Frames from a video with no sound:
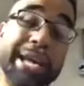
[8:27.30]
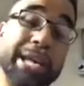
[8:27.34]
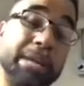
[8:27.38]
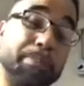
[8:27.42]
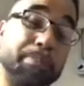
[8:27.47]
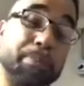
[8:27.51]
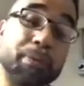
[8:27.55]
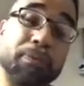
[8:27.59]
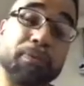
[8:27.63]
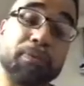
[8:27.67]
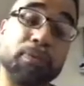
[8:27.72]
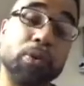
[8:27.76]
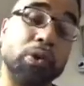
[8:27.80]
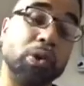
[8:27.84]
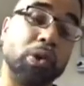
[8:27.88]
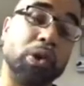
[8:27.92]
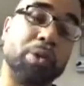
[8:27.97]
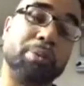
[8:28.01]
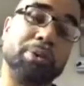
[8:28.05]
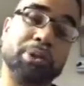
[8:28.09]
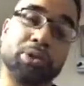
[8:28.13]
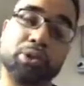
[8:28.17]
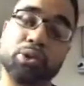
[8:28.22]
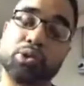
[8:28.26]
to
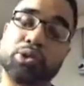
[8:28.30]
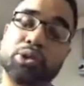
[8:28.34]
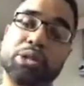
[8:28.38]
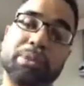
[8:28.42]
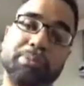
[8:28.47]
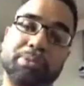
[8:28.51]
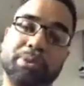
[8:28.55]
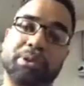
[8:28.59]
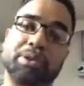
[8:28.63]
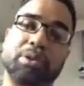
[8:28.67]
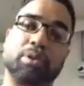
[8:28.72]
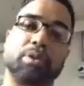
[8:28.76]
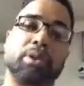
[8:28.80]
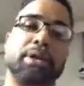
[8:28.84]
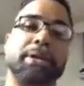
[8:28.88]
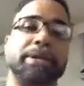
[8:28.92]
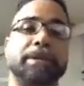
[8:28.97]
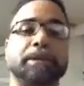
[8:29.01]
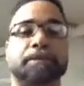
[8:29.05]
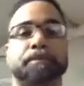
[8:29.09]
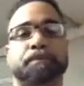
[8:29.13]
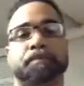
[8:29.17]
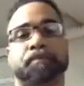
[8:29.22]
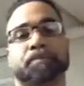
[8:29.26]
perform and do something great.
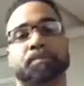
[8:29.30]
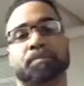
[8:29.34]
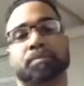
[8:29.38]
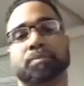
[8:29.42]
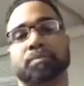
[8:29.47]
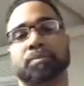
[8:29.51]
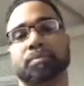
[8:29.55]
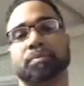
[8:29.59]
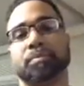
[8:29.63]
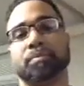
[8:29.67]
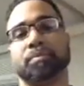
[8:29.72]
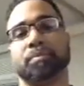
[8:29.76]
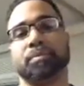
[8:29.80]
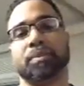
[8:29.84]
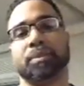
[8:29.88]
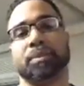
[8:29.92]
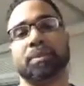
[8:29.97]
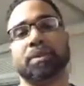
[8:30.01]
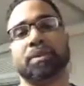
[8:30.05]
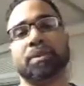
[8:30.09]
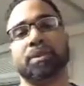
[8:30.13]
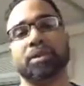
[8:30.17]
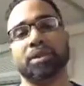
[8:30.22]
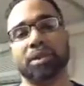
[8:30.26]

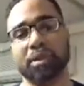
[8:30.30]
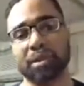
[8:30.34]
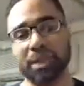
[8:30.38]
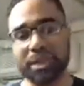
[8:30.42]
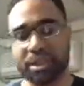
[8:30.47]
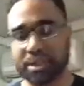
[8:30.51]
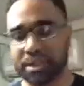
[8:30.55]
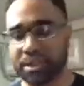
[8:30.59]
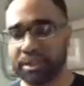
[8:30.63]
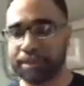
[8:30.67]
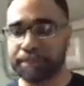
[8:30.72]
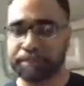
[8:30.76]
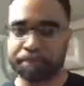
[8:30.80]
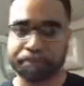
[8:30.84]
So listen,